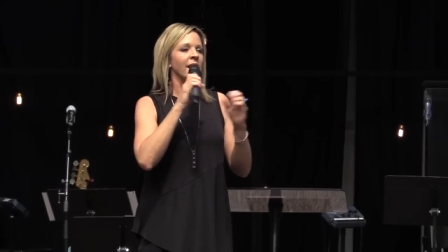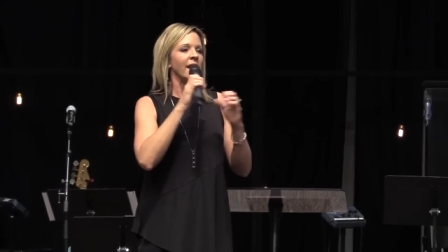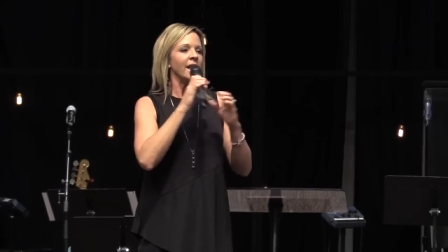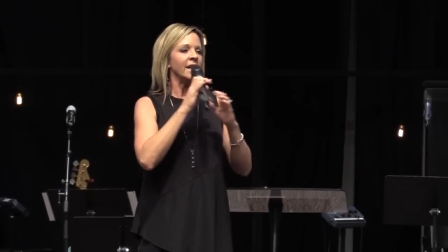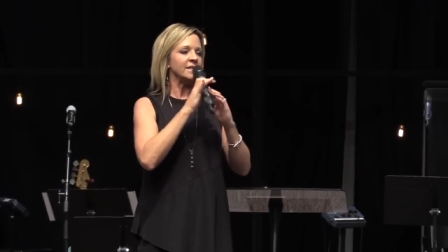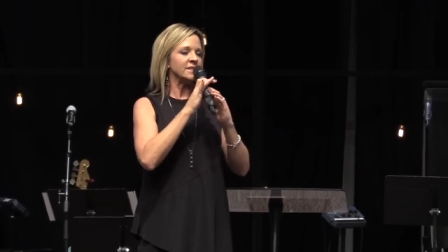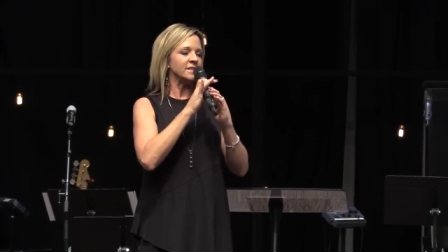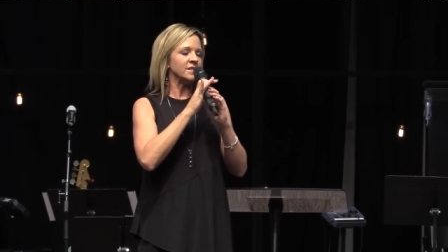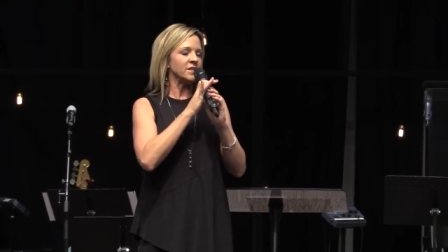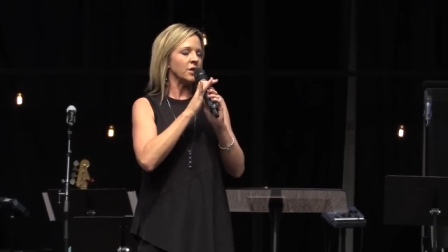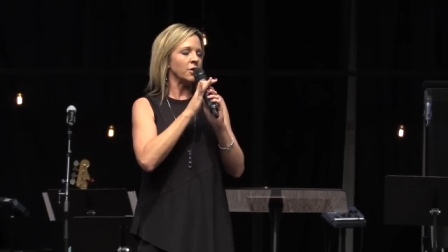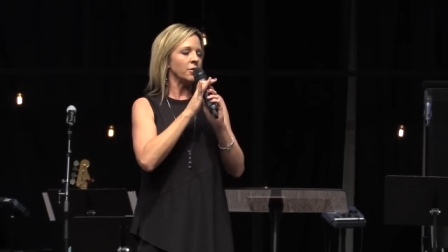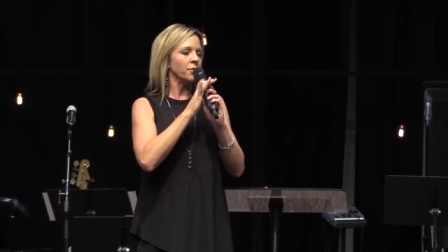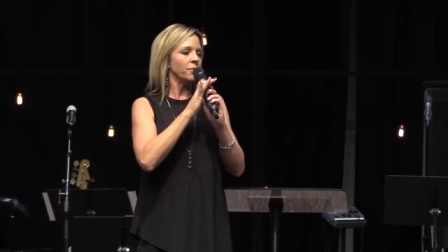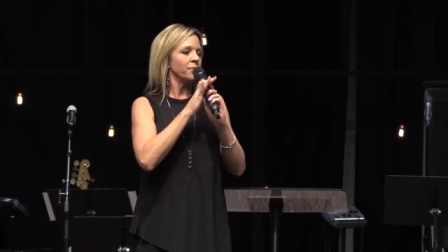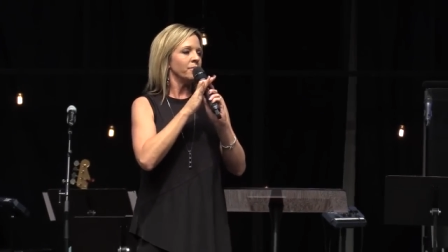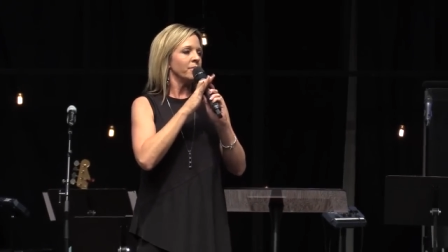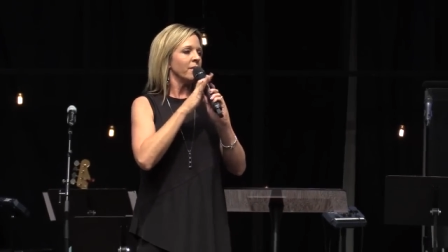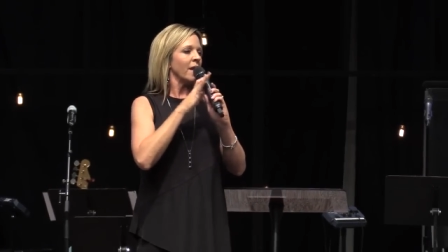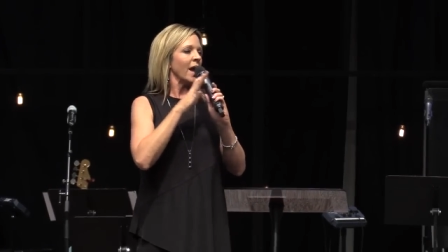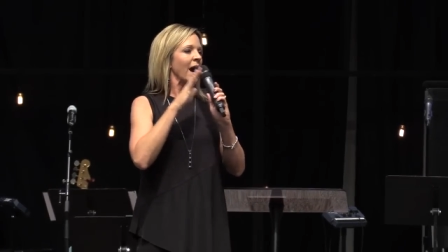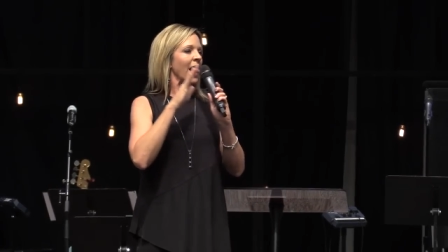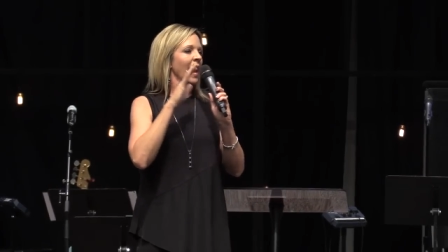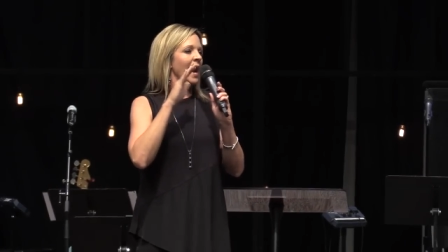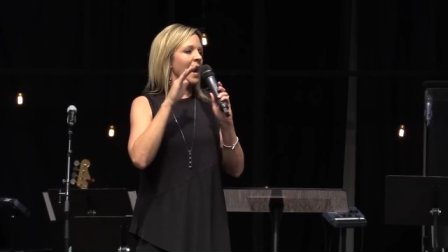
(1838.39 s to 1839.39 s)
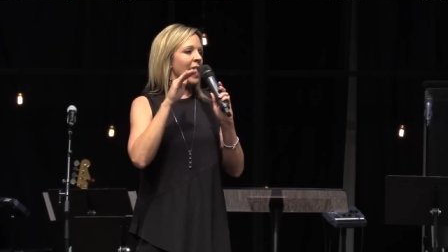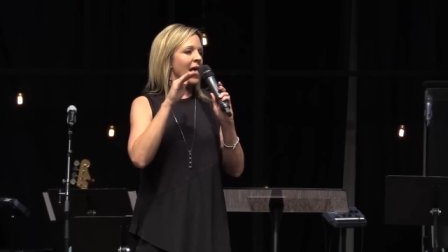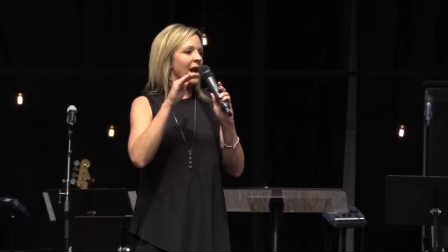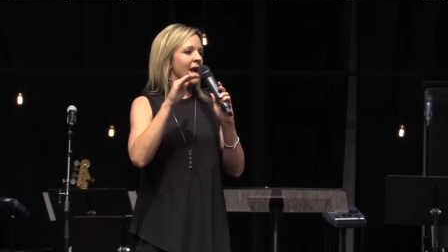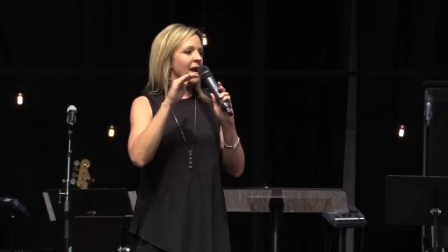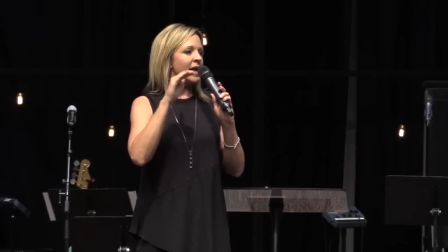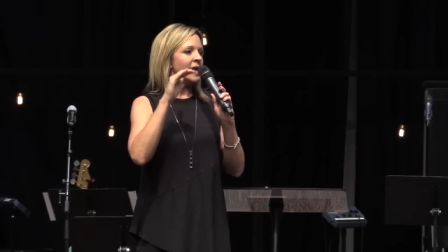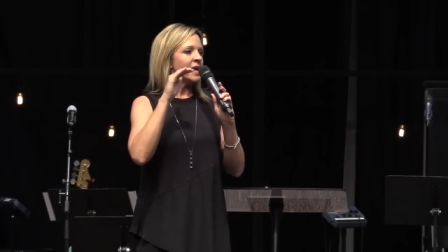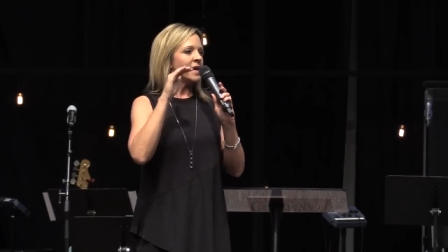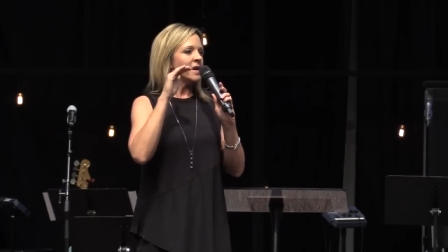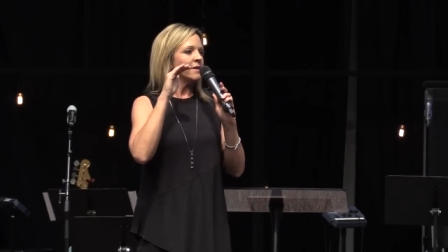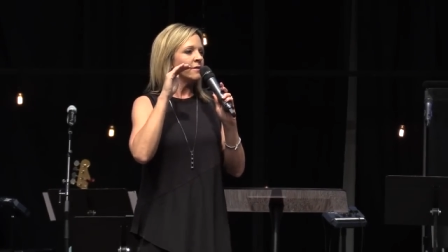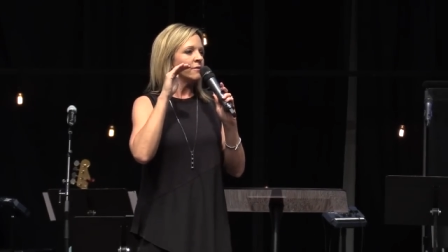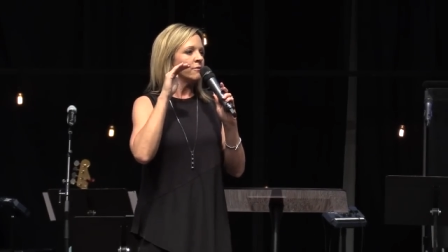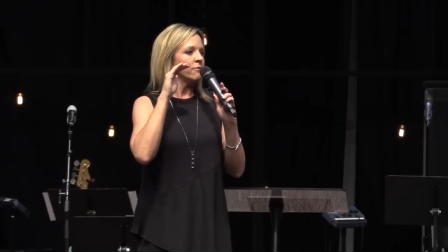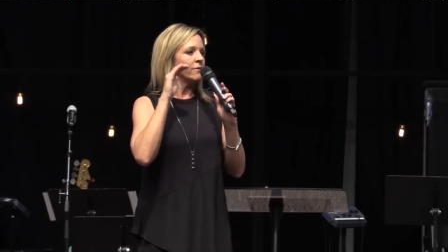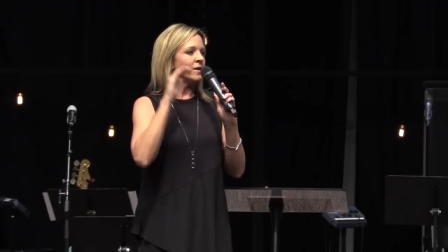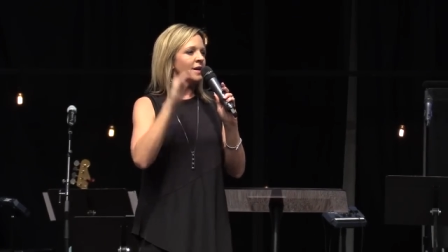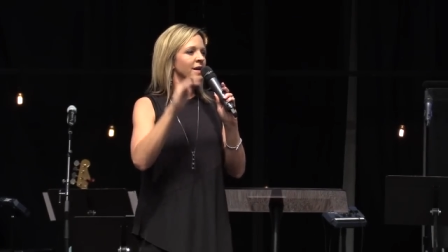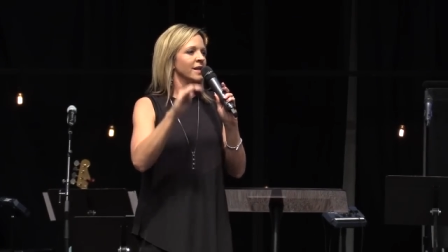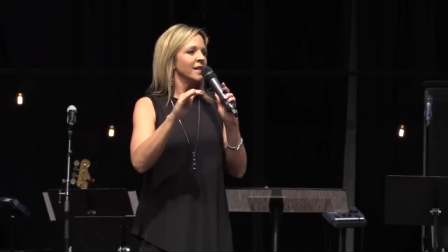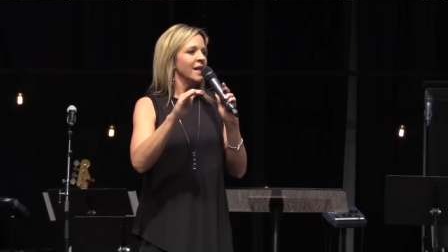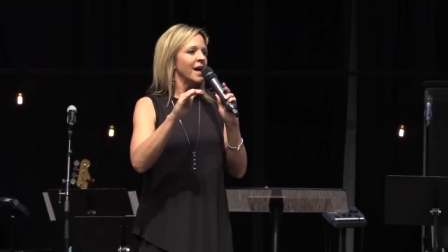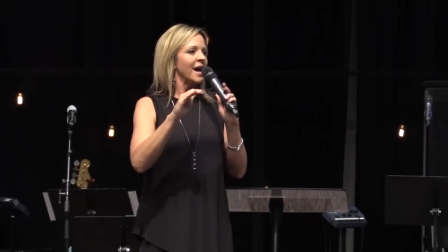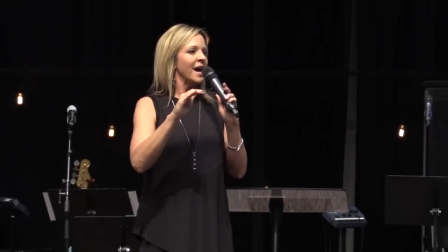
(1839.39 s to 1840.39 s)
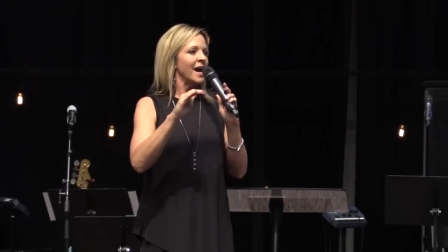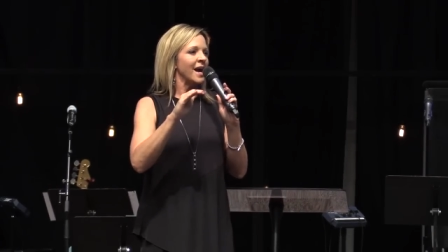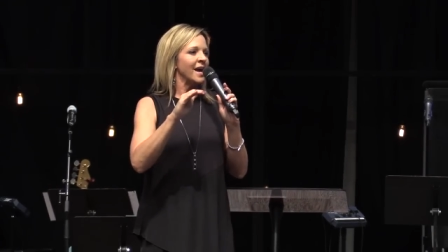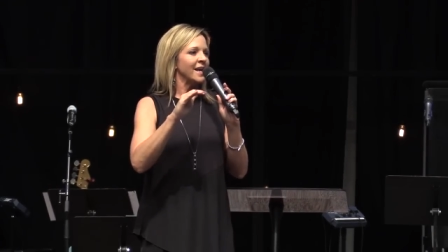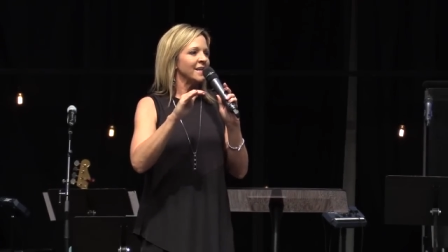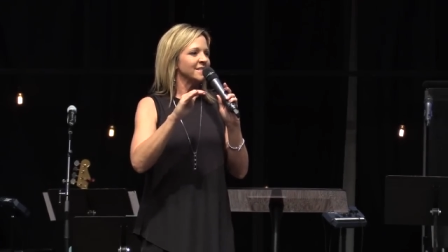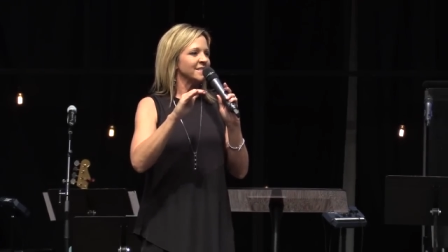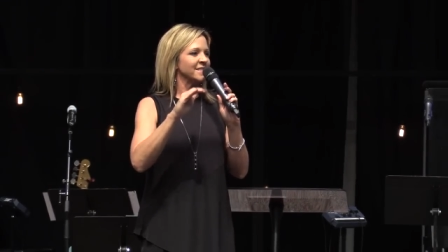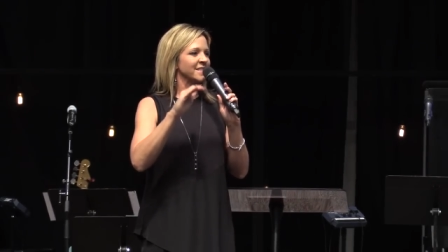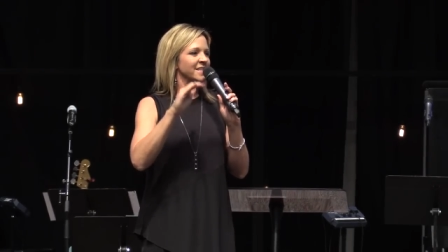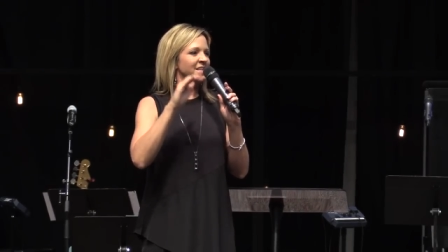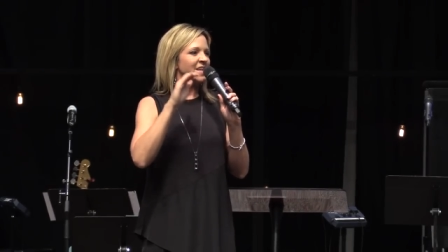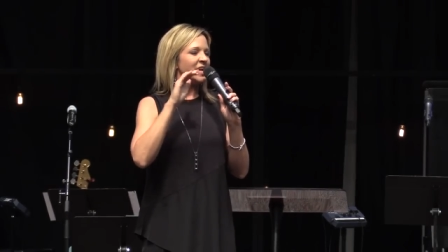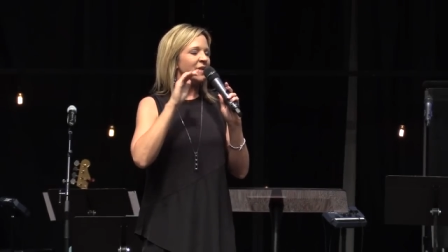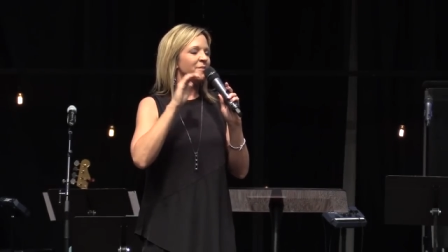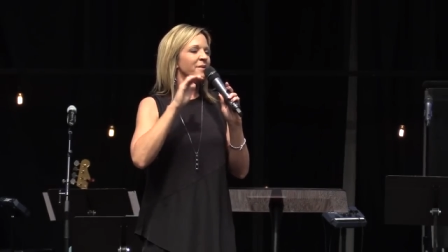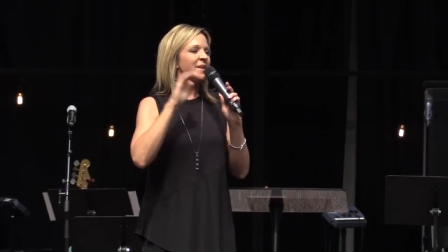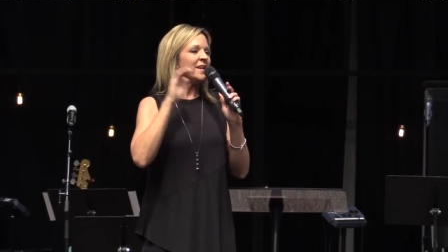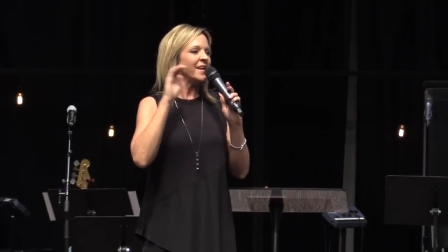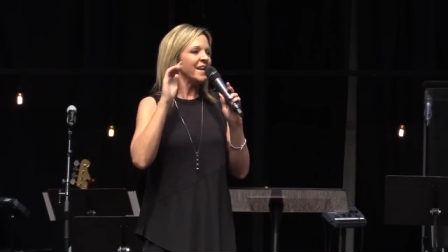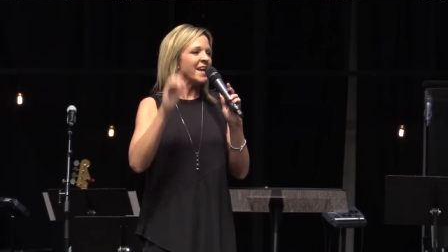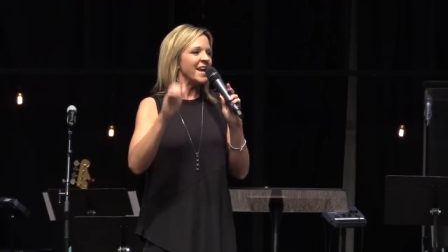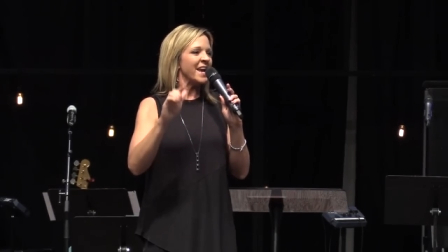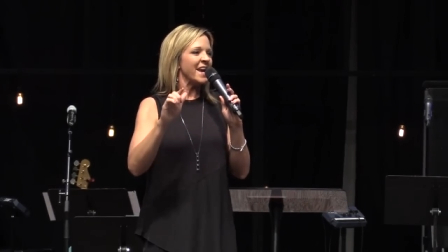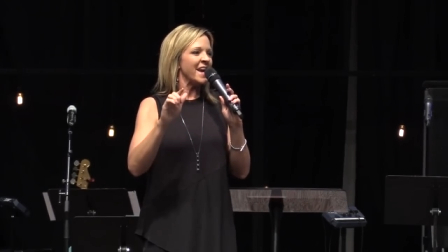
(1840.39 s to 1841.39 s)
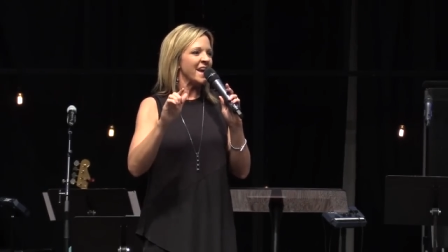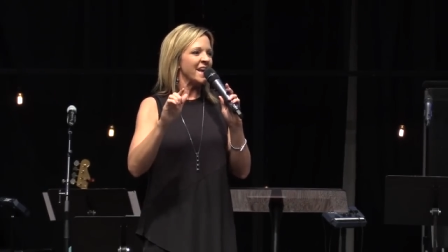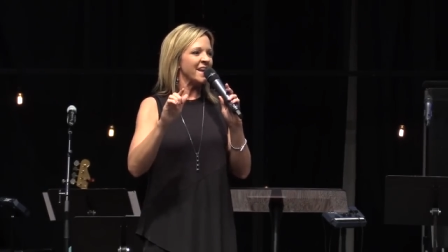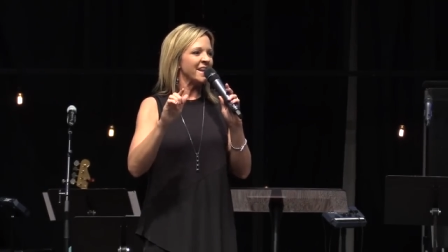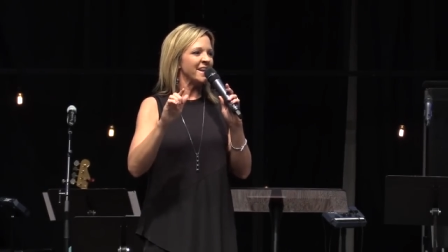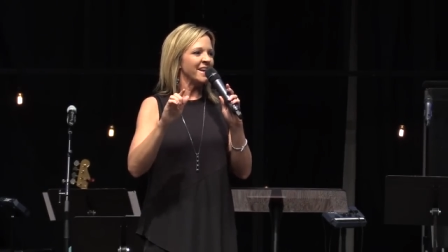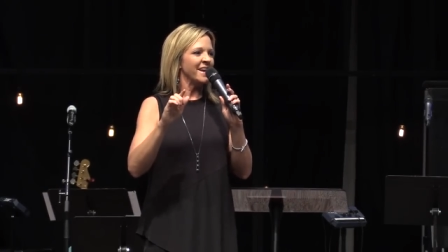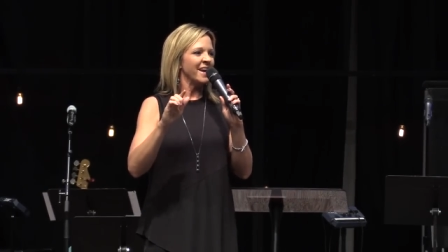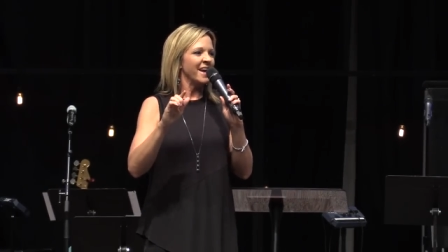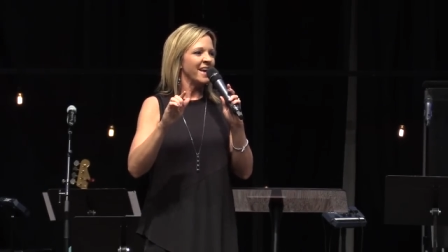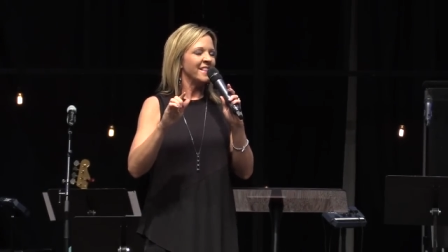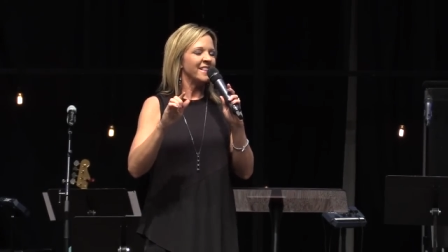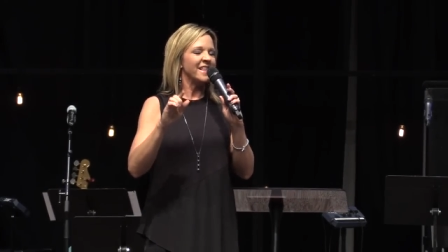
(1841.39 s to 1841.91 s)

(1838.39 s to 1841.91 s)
And so I realized coming in